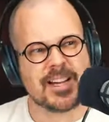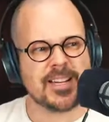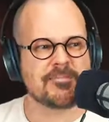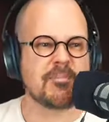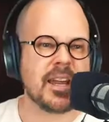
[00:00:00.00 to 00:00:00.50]

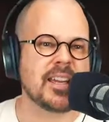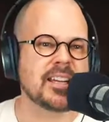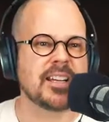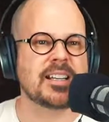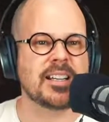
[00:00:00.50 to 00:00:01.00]
make it
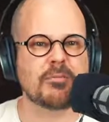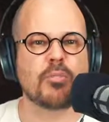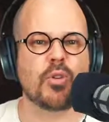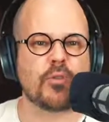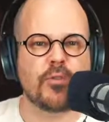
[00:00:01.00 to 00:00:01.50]
a little
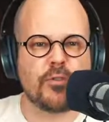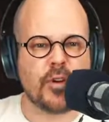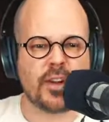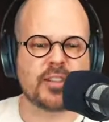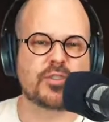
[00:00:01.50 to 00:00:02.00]
more
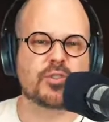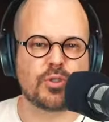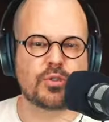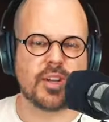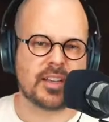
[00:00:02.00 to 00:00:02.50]
fun to
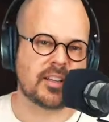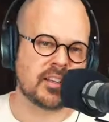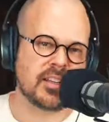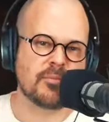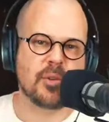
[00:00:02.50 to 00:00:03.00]
look at, a
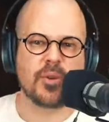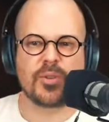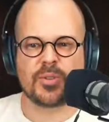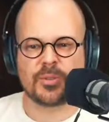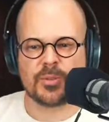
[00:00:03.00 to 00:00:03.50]
little
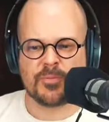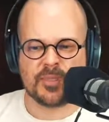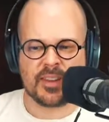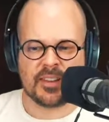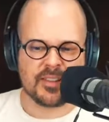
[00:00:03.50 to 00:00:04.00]
more
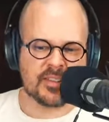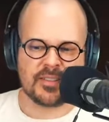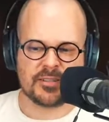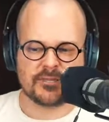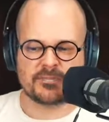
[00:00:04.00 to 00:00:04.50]

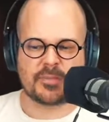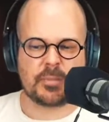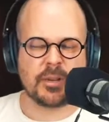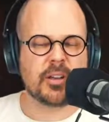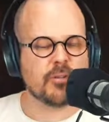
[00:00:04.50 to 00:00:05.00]

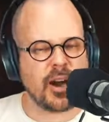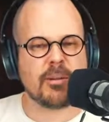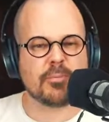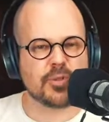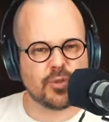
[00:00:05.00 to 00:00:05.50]
maybe grab
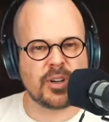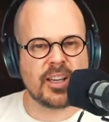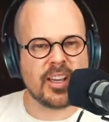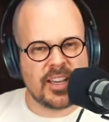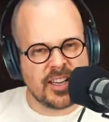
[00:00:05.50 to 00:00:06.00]
your
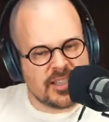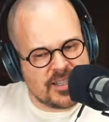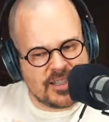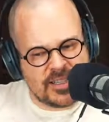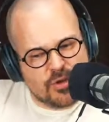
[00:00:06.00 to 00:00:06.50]

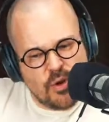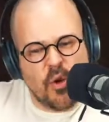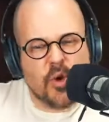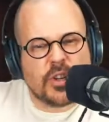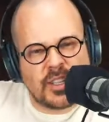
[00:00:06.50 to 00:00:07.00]

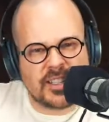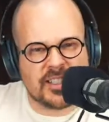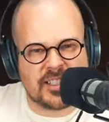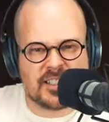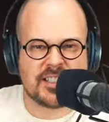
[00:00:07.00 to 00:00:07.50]

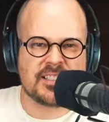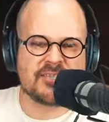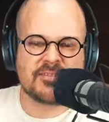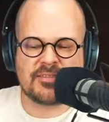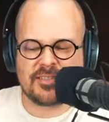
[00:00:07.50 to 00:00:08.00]
audience
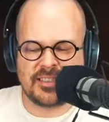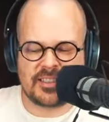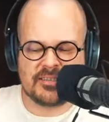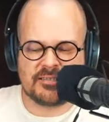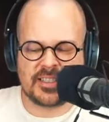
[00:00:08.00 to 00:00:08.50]

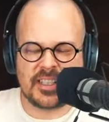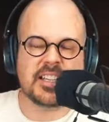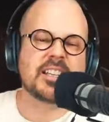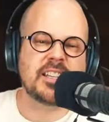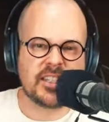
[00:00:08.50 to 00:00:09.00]
a
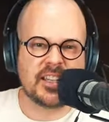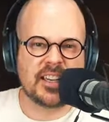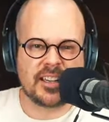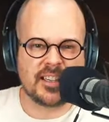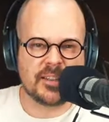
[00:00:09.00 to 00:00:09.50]
little easier
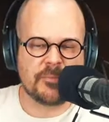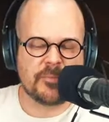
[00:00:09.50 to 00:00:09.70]
here.